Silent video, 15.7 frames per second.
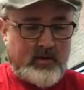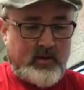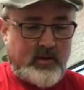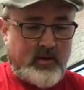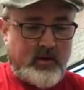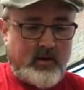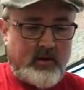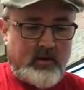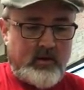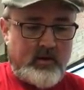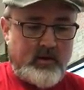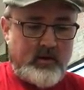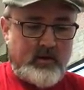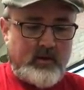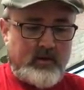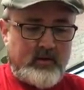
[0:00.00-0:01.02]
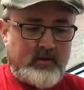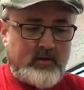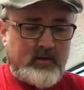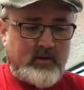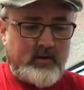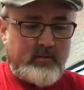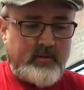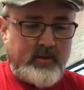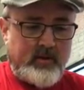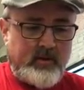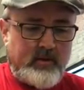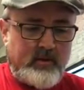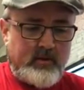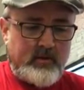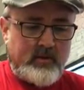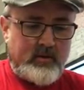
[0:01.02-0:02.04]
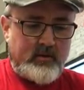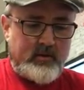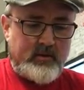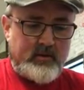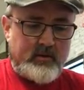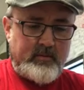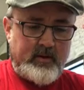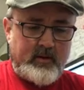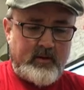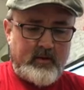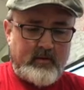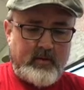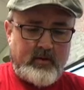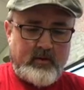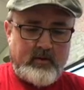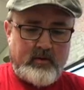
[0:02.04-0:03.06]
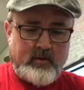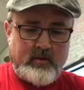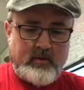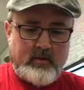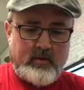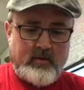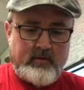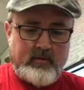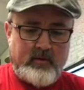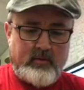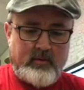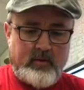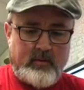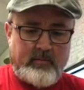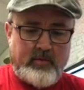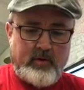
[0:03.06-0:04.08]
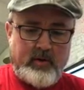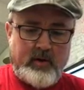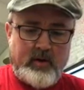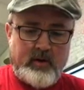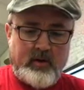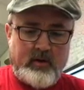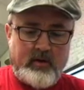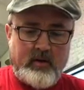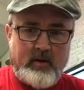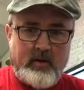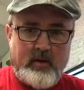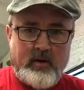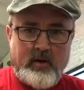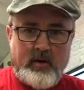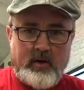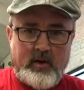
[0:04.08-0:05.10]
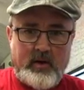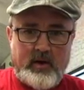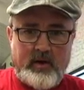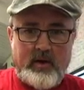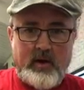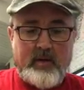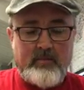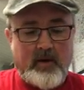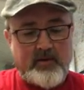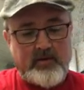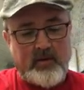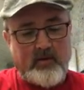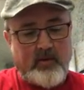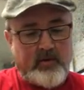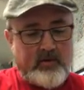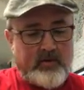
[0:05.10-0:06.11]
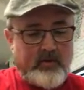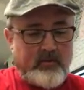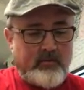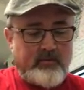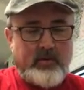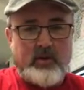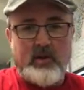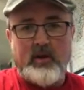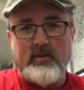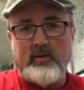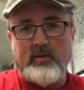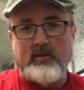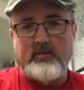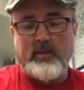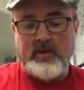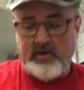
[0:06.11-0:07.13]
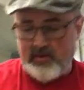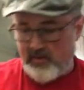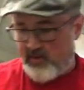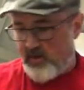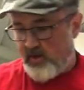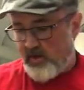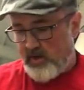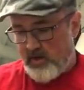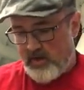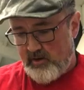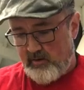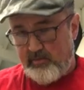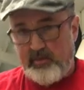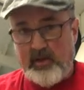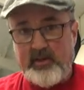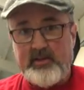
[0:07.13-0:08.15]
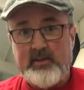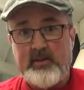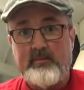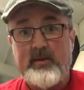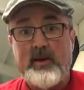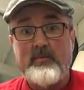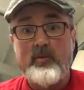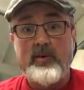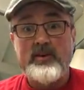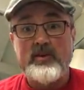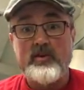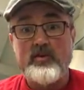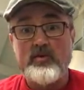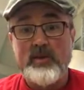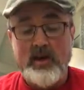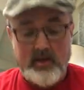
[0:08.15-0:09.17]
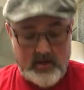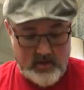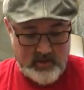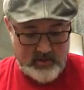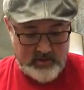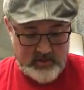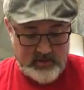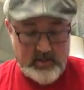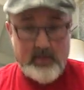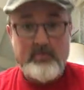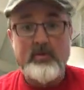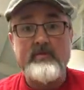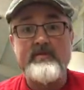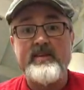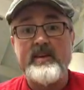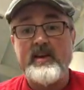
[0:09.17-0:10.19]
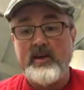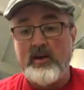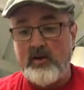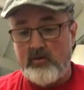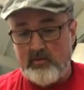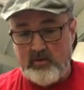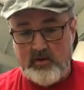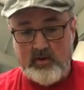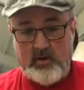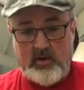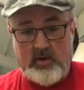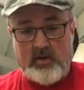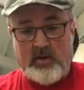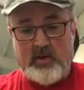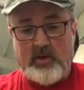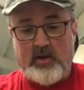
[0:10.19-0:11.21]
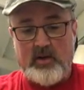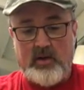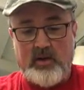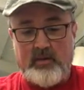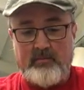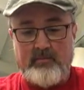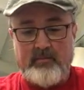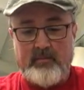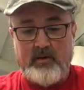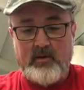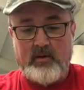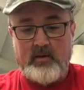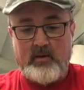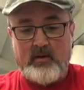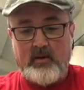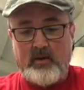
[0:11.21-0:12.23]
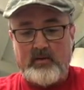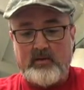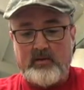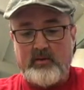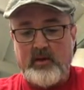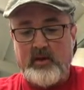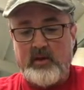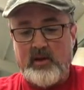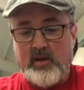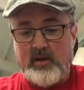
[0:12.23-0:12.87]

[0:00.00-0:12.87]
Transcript: taking these tubing, this tubing that we have newly put in here, and I'm actually going to pull out these pins and replace them, but I'm going to do that in a separate video. Um, I'll do that